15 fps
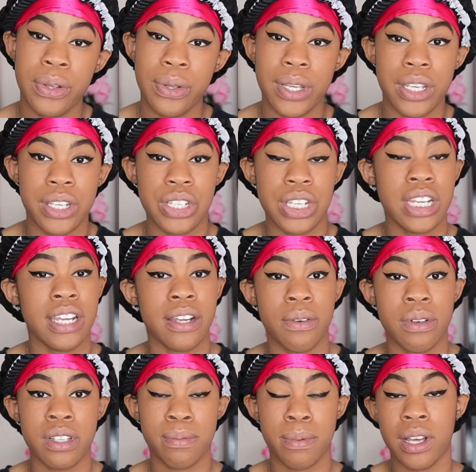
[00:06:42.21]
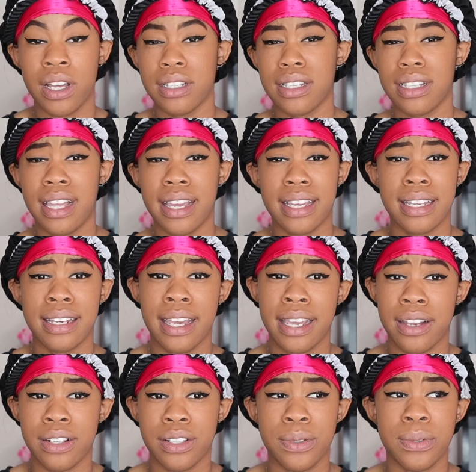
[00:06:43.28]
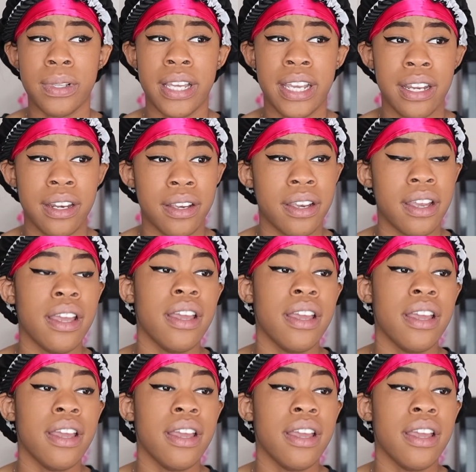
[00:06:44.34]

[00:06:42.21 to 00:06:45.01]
And she didn't respond till like a day or two later.